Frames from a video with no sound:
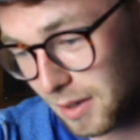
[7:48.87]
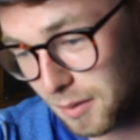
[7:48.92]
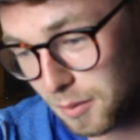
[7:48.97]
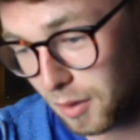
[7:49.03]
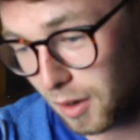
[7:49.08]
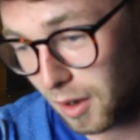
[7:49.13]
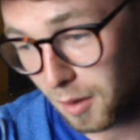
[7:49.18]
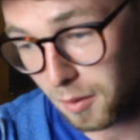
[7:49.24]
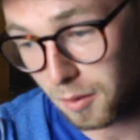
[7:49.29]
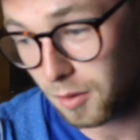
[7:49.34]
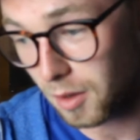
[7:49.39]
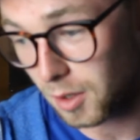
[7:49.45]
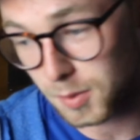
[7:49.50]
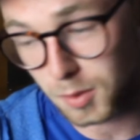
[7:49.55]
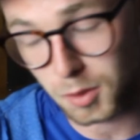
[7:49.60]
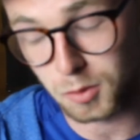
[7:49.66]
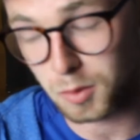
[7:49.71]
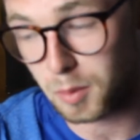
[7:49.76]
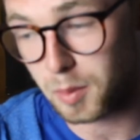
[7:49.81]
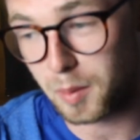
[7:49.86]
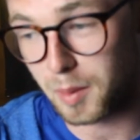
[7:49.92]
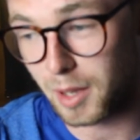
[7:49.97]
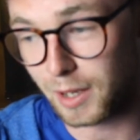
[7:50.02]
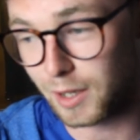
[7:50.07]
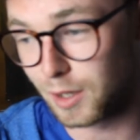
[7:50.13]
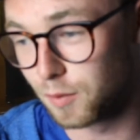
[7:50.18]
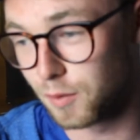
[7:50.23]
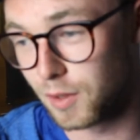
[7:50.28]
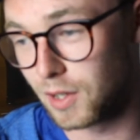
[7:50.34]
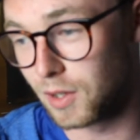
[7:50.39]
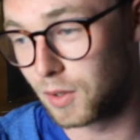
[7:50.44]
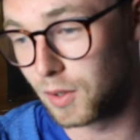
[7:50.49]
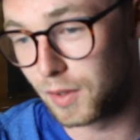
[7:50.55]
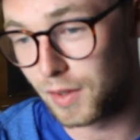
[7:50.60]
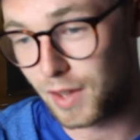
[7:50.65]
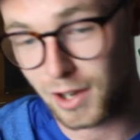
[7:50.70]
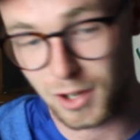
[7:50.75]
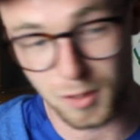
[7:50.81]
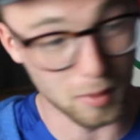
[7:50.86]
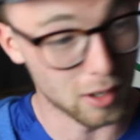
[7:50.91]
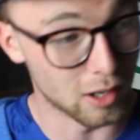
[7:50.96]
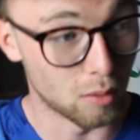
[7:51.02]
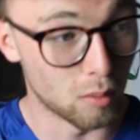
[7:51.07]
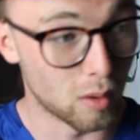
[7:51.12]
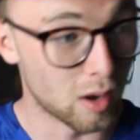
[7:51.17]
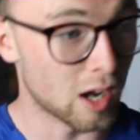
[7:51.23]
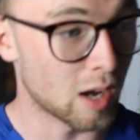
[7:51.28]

I suppose we'll be making a video on that no matter what